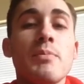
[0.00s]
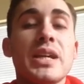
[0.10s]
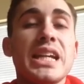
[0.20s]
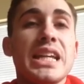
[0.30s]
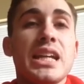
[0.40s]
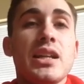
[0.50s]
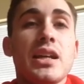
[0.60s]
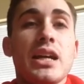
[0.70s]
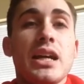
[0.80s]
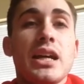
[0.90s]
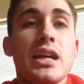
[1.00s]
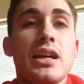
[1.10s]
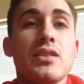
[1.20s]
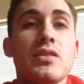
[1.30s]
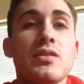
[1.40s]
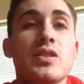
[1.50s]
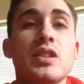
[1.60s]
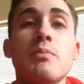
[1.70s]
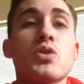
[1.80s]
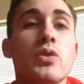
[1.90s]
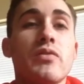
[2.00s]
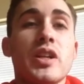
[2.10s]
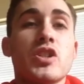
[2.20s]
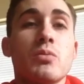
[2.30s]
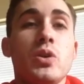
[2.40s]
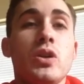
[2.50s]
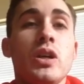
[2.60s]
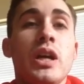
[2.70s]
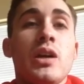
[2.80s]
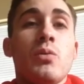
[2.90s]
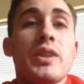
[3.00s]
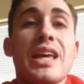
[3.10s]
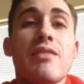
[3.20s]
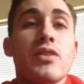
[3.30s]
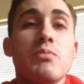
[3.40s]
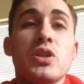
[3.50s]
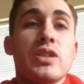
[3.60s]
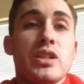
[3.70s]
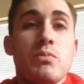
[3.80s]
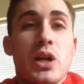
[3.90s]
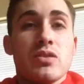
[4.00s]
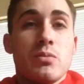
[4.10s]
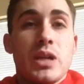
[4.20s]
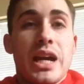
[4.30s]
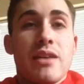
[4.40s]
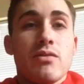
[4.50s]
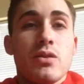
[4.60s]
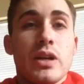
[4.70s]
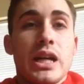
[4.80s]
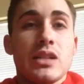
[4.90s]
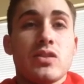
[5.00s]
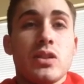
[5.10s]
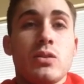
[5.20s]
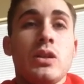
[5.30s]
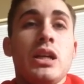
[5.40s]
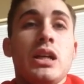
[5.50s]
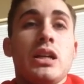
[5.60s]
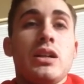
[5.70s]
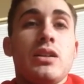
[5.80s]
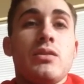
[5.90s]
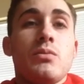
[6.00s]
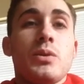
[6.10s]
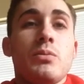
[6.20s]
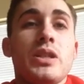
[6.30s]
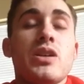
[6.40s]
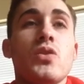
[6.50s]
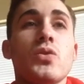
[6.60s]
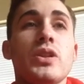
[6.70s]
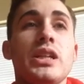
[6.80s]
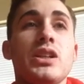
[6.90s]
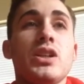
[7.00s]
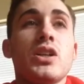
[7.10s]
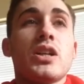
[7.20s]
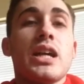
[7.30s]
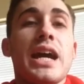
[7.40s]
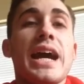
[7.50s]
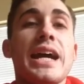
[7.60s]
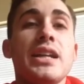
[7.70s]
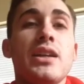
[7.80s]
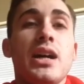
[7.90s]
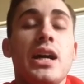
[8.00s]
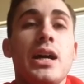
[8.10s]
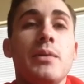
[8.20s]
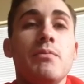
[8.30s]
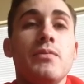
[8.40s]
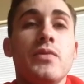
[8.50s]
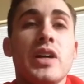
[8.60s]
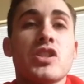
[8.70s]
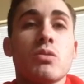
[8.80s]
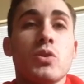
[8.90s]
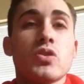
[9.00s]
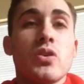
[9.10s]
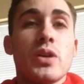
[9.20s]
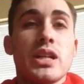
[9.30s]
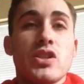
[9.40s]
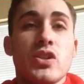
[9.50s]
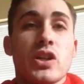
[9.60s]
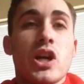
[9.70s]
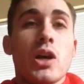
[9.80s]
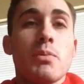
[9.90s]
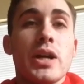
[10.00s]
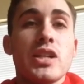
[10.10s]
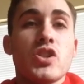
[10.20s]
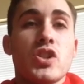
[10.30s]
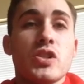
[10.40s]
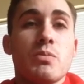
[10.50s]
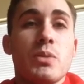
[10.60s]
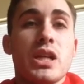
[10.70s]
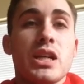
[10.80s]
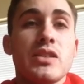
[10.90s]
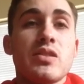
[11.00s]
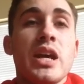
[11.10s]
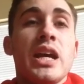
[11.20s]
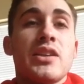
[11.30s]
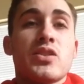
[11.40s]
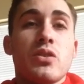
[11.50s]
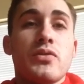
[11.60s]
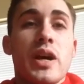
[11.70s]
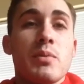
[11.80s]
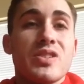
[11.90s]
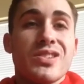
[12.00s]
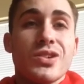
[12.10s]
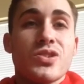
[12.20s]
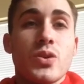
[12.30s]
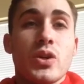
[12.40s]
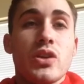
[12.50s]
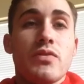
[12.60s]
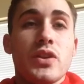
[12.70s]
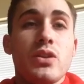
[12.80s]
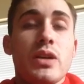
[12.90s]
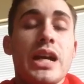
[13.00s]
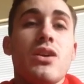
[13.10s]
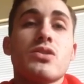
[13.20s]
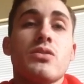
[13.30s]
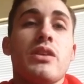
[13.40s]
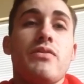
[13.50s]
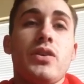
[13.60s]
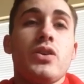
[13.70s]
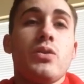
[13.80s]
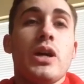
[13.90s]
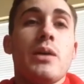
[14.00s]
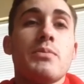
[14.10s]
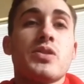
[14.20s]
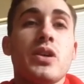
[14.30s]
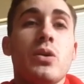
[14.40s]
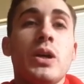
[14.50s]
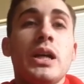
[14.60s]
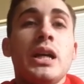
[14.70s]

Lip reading: getting in some sort of vegetable with every meal that you possibly have, okay? So we don't really look at vegetables going into your carb range just because they're so fibrous and they're so good for you, and also they fill you up. So